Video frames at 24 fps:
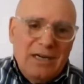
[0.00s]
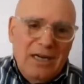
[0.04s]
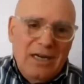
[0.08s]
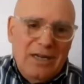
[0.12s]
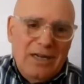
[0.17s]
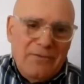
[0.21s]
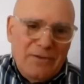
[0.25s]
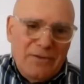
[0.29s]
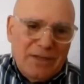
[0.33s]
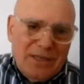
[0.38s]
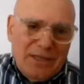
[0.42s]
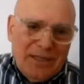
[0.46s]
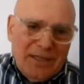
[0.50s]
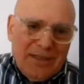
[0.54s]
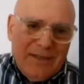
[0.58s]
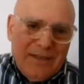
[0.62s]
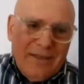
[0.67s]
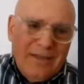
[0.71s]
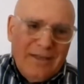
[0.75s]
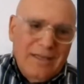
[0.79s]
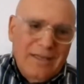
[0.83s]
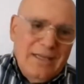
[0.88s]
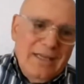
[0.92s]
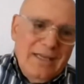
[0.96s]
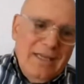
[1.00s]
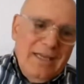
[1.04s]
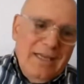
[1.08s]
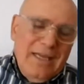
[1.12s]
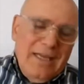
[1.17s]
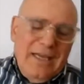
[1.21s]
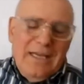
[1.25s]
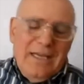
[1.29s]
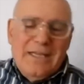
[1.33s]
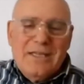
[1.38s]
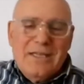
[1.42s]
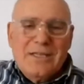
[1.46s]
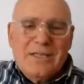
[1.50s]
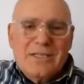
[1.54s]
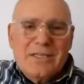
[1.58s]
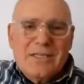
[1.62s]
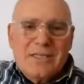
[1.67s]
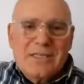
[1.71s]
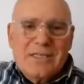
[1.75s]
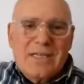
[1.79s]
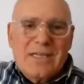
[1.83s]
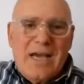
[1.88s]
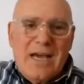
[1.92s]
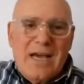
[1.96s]
living in the
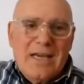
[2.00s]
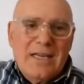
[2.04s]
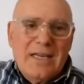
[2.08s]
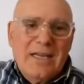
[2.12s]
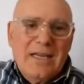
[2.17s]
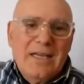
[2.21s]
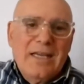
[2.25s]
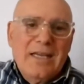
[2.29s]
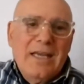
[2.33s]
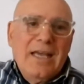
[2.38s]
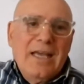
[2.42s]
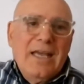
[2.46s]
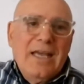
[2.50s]
society.